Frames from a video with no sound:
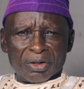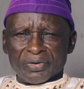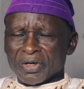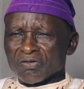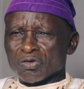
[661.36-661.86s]

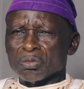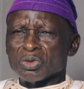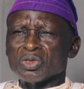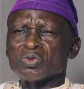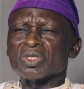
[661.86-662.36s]
that
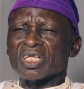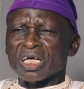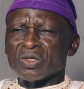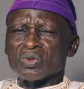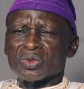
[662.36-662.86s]
somebody would
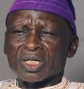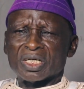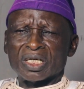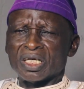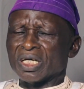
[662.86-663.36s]
tell you
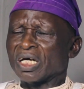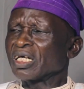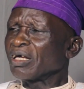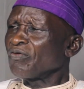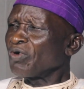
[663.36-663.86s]
that he had
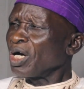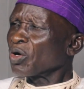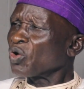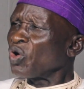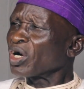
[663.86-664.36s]

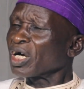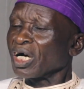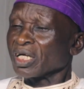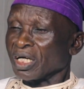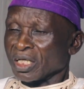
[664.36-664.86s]
ever
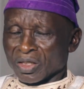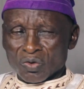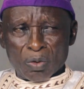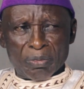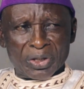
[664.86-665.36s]
conquered an
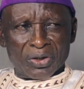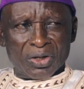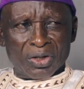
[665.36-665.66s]
Eggons.